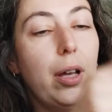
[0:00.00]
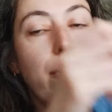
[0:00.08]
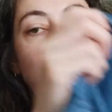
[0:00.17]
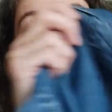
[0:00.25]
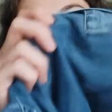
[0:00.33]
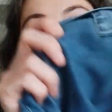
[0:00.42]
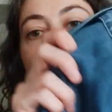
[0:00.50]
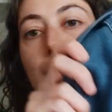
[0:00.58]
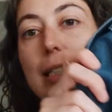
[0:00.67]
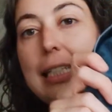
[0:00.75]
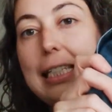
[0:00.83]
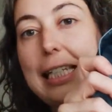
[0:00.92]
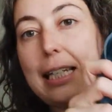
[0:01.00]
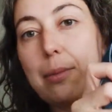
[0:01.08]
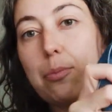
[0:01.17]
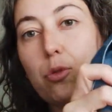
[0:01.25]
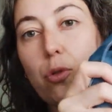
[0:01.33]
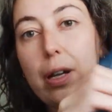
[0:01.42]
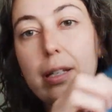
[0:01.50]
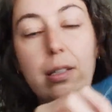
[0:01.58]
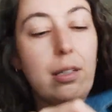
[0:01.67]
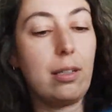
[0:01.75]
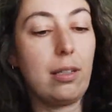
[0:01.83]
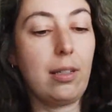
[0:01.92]
my former denim
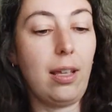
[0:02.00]
dress